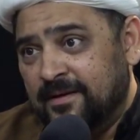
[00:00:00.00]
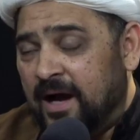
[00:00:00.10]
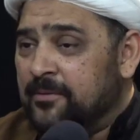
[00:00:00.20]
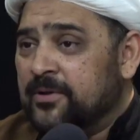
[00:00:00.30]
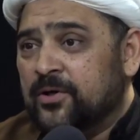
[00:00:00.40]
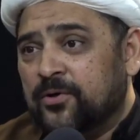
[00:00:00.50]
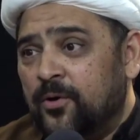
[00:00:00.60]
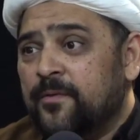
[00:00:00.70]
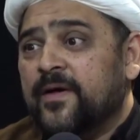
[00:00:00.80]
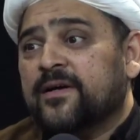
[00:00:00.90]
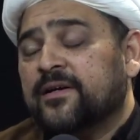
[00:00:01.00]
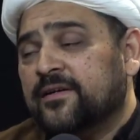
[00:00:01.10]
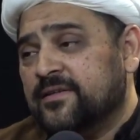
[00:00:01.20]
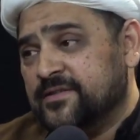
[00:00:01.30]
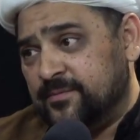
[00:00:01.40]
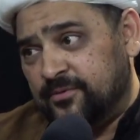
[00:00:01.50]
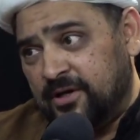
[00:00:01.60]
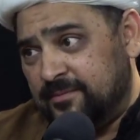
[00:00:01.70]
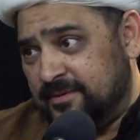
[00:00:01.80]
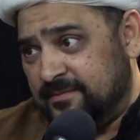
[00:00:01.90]
Our growth occurs in
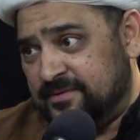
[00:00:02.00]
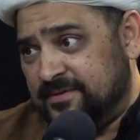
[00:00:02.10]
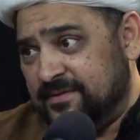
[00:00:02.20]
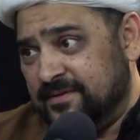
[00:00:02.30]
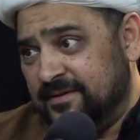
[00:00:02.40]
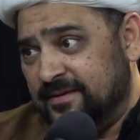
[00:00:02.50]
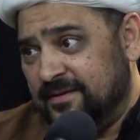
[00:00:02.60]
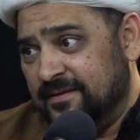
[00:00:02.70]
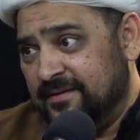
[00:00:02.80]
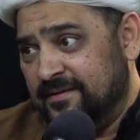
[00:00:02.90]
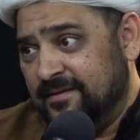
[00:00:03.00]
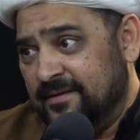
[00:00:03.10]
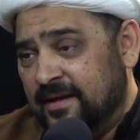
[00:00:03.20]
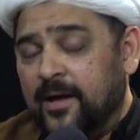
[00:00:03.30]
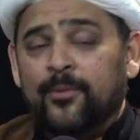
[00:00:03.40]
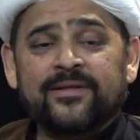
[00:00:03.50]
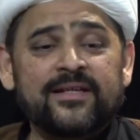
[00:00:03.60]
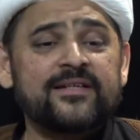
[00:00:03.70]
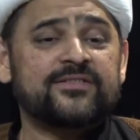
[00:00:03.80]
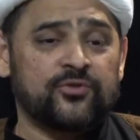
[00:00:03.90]
problems. When
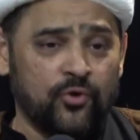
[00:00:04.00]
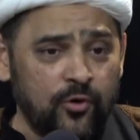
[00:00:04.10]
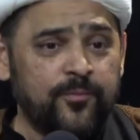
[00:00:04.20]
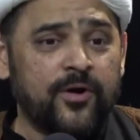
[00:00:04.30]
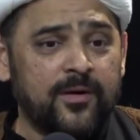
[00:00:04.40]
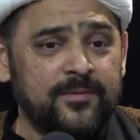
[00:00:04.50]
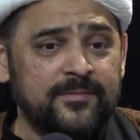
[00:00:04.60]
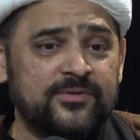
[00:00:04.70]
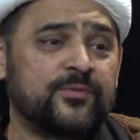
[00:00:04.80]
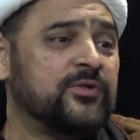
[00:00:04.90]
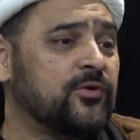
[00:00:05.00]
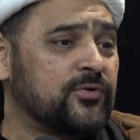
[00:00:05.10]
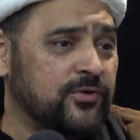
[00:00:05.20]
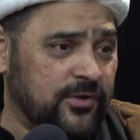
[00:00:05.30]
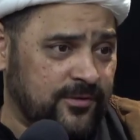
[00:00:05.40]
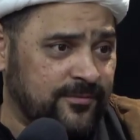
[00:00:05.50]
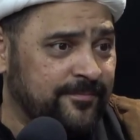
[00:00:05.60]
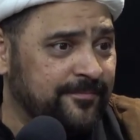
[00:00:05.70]
there's no problems, we don't grow.